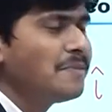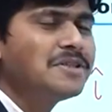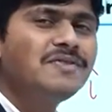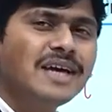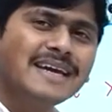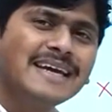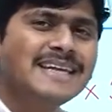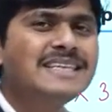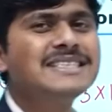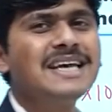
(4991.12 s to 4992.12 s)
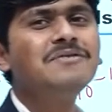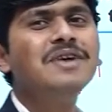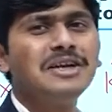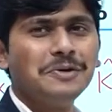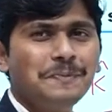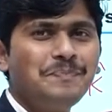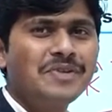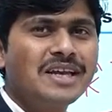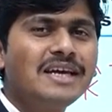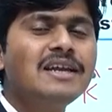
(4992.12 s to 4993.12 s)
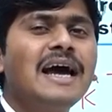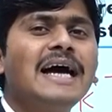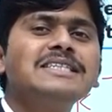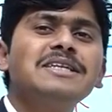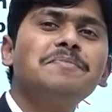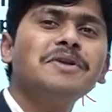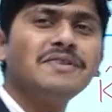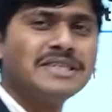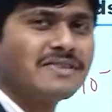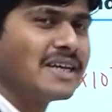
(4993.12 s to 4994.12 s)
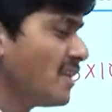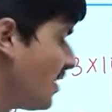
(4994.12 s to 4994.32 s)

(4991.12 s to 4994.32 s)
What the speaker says: means we are getting same value. Clear? As the previous one.